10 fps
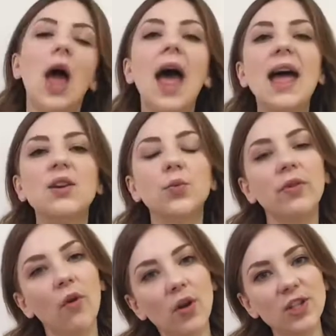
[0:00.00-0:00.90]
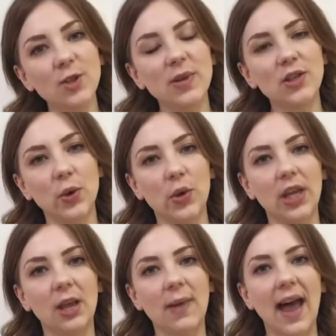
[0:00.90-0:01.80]
And we've also been talking
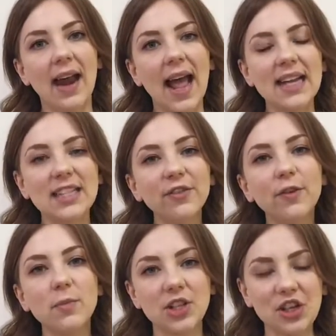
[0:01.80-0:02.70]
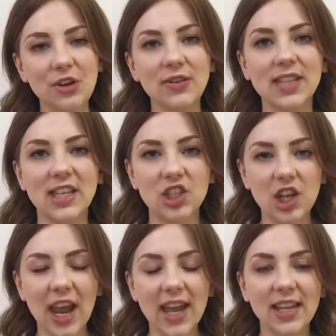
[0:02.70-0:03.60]
about how different materials can
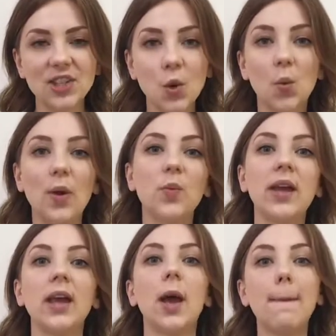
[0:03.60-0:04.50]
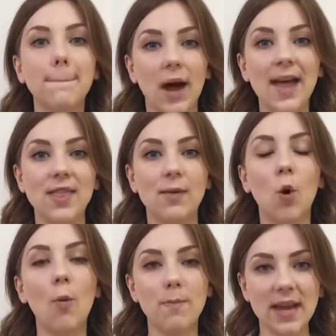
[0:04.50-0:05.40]
change when we combine them or
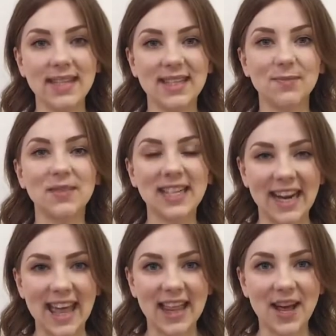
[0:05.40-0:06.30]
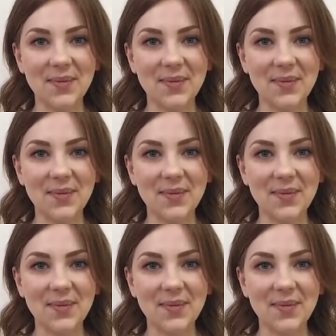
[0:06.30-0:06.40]
mix them together.